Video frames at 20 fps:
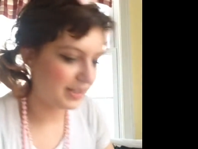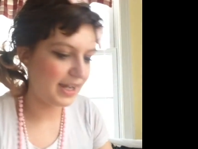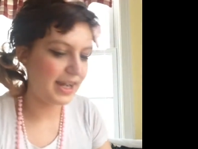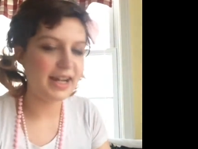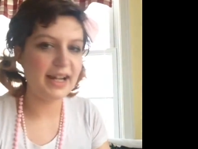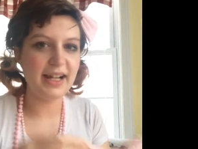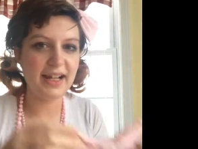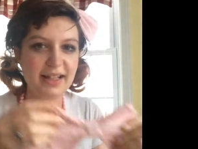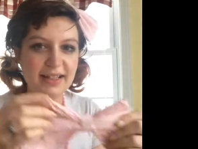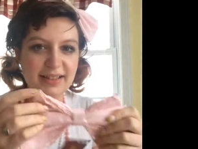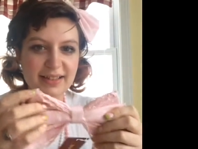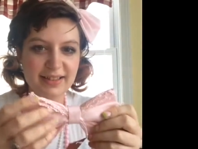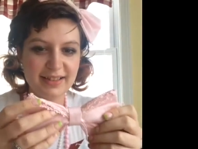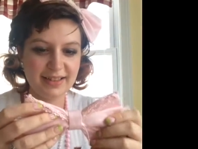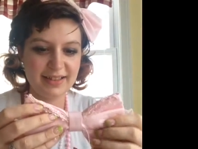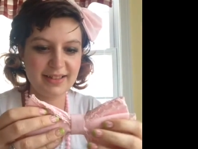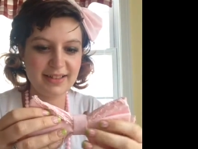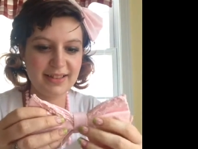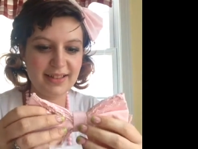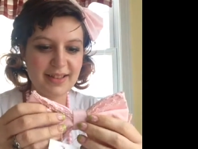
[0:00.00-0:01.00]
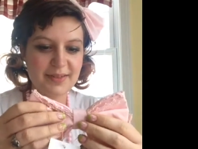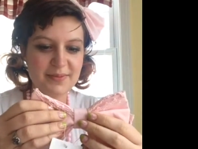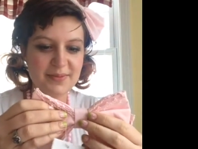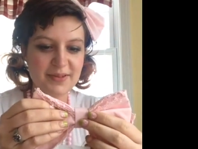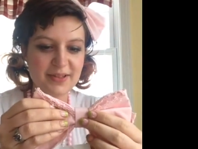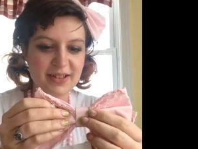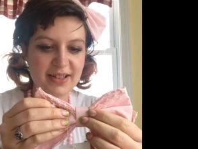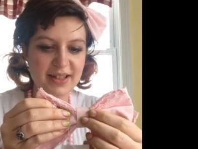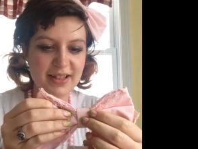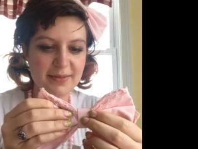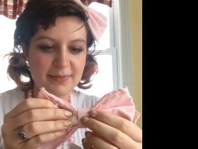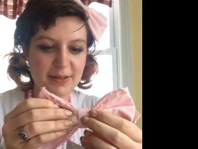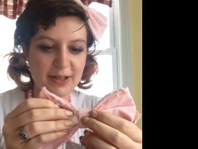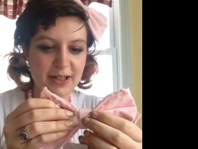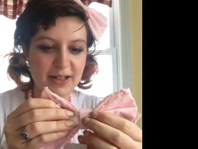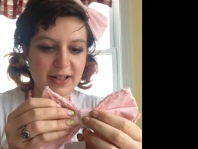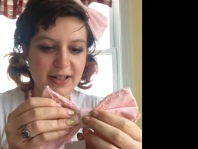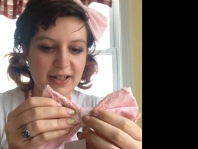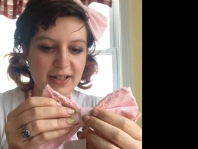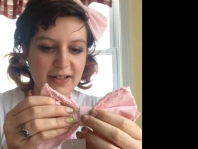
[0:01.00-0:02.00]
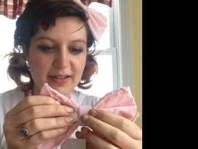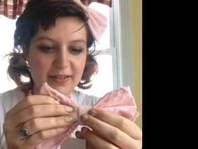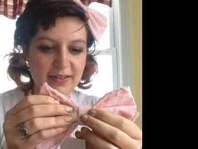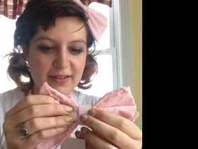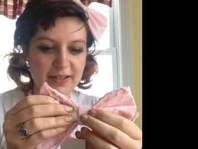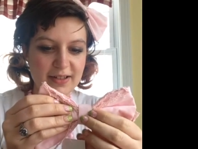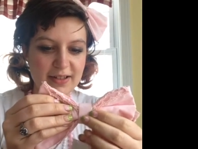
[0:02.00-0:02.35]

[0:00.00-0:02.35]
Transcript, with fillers: Yay! Comes with a bow.